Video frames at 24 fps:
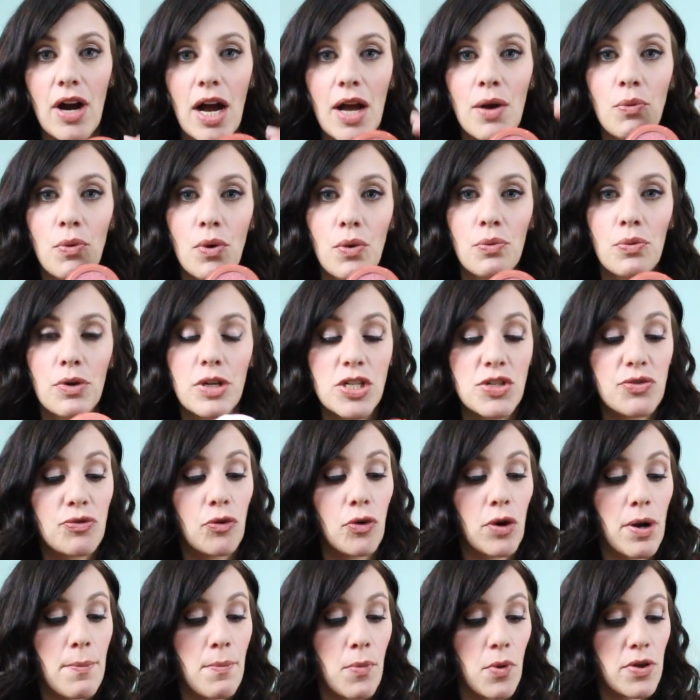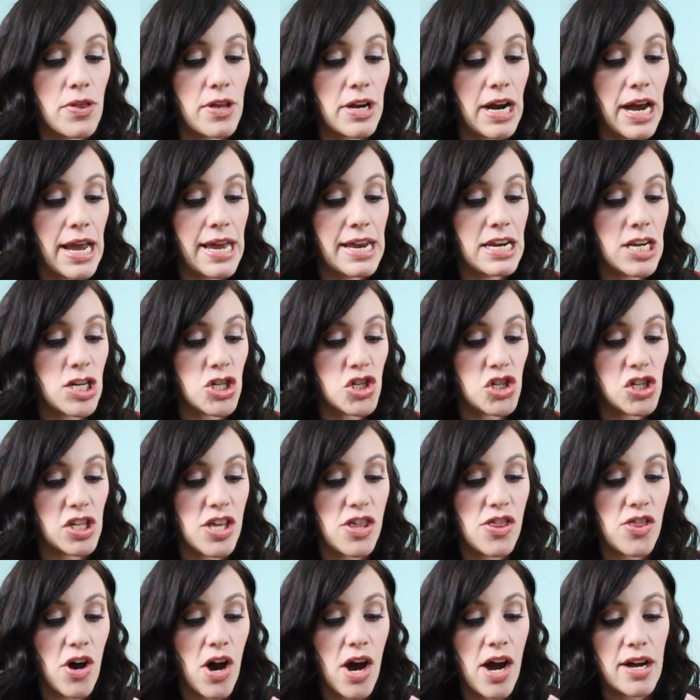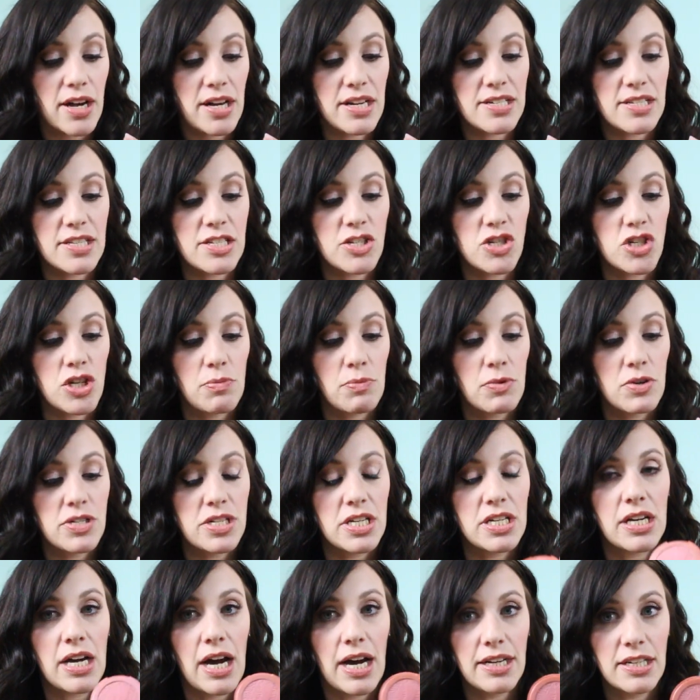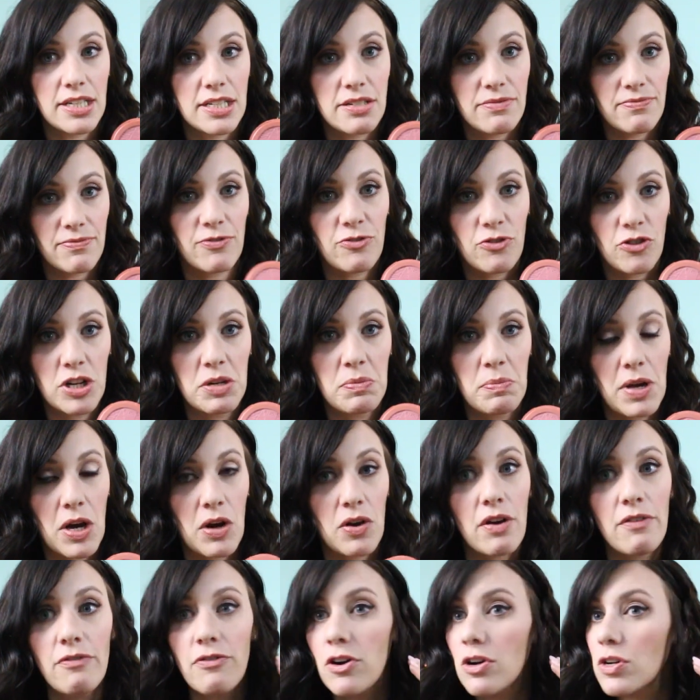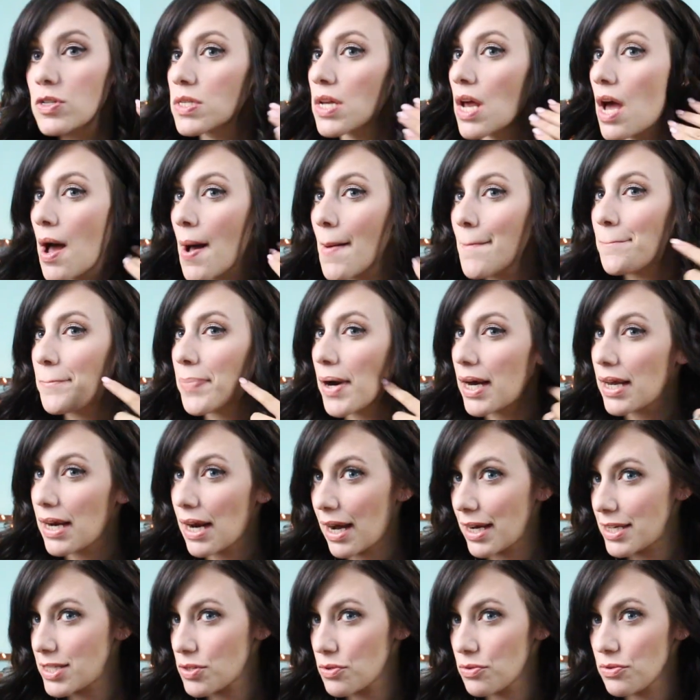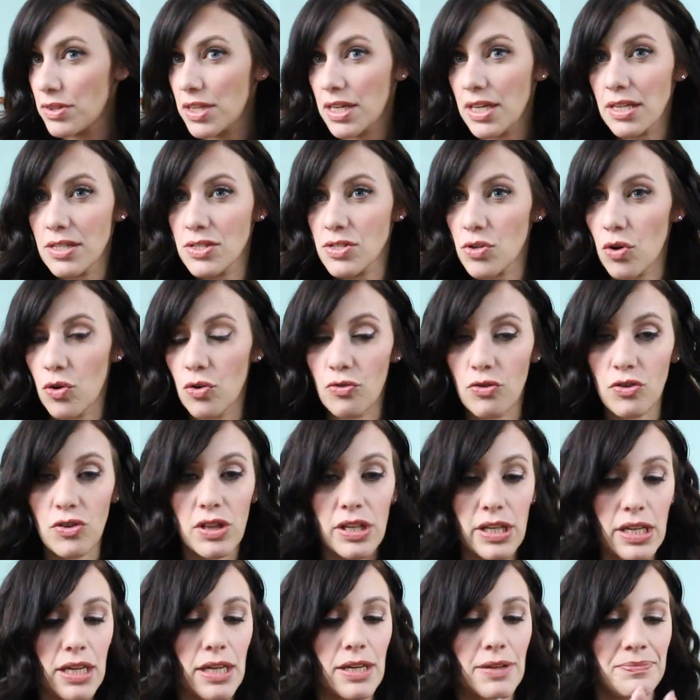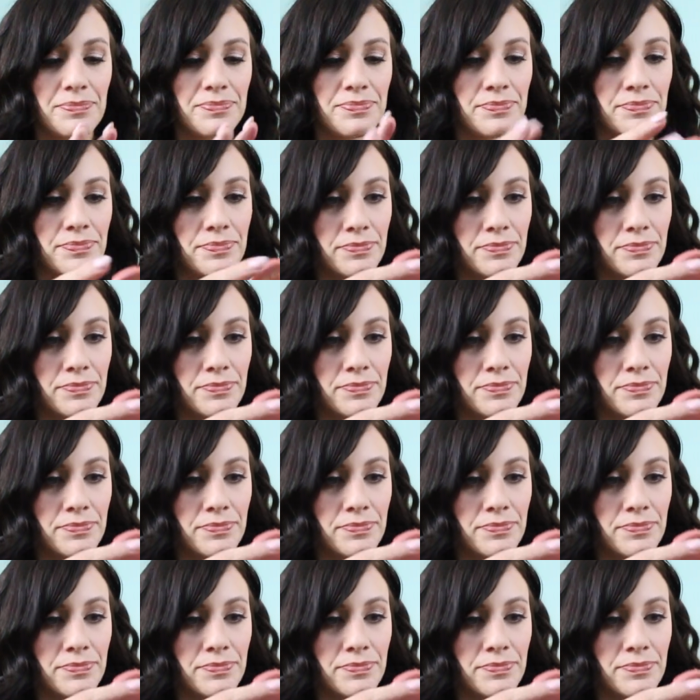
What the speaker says: I will reach for it more than I initially thought because the shimmer did kind of freak me out at first, but I don't think it's overly,